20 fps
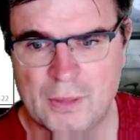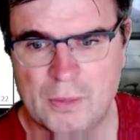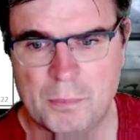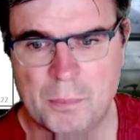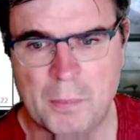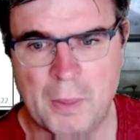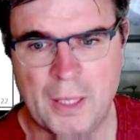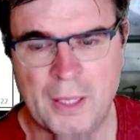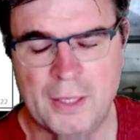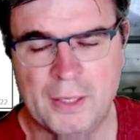
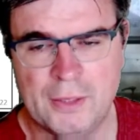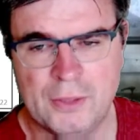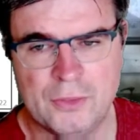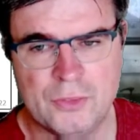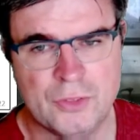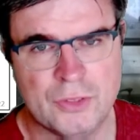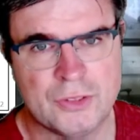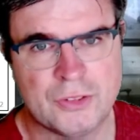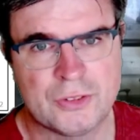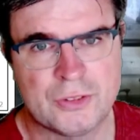by
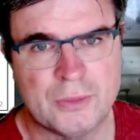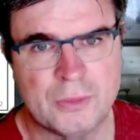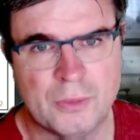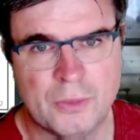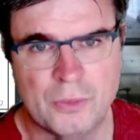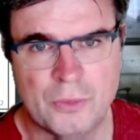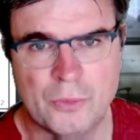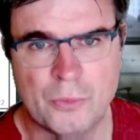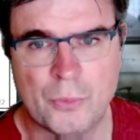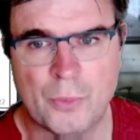just
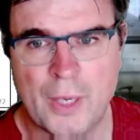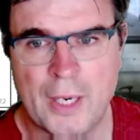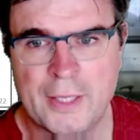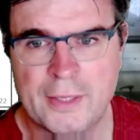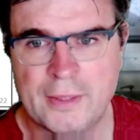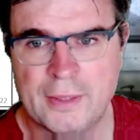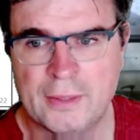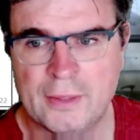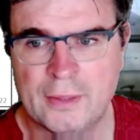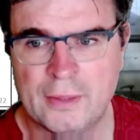
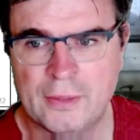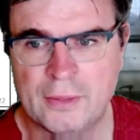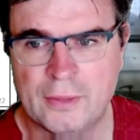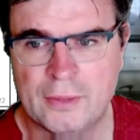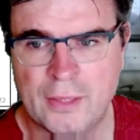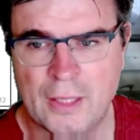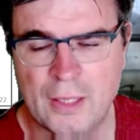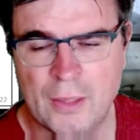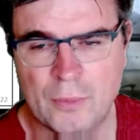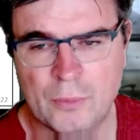writing
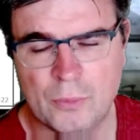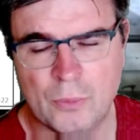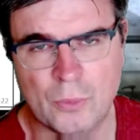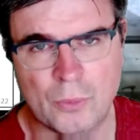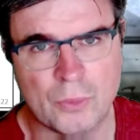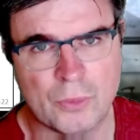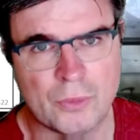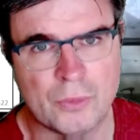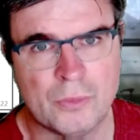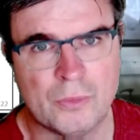down
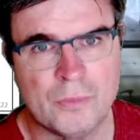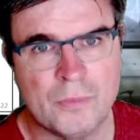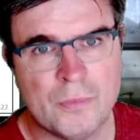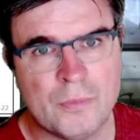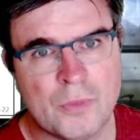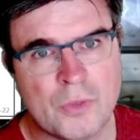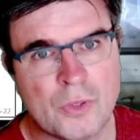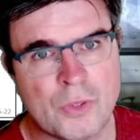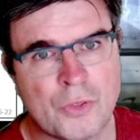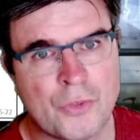or
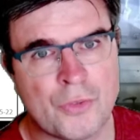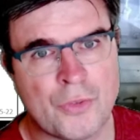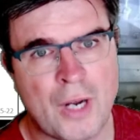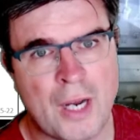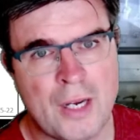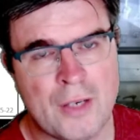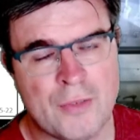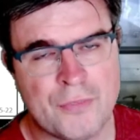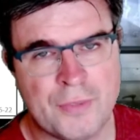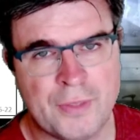
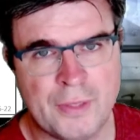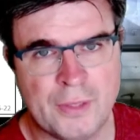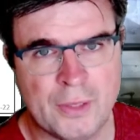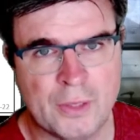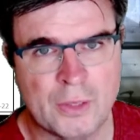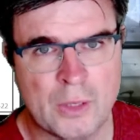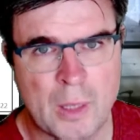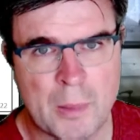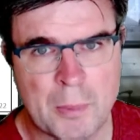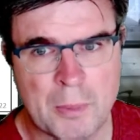graphing a
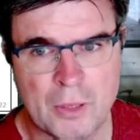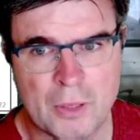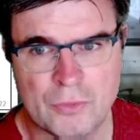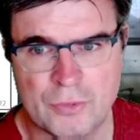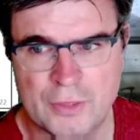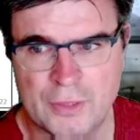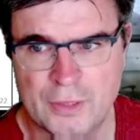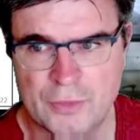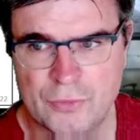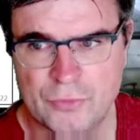couple of
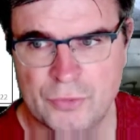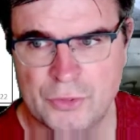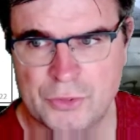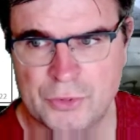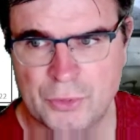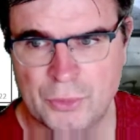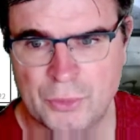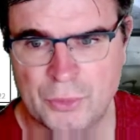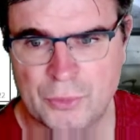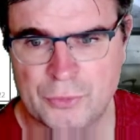indifference
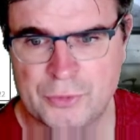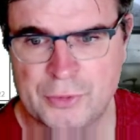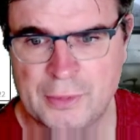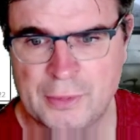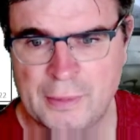curves.